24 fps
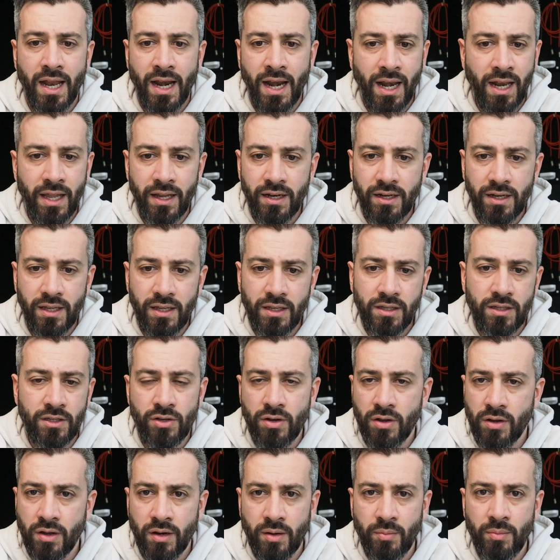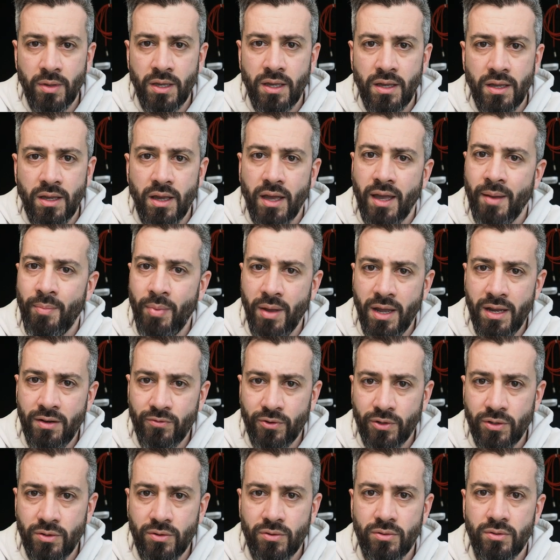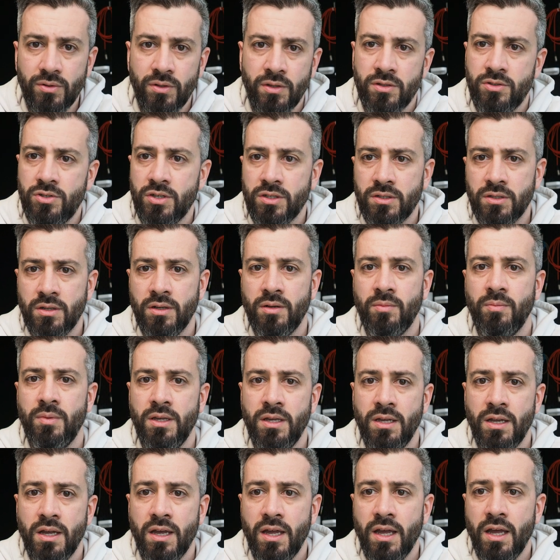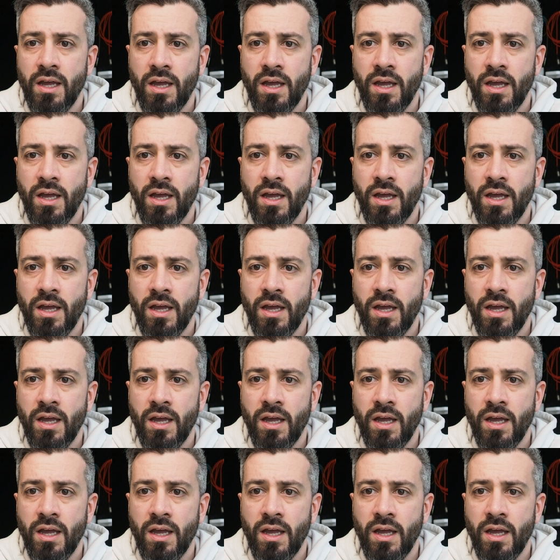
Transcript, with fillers: learning is not going to be a pain for you. It's just going to be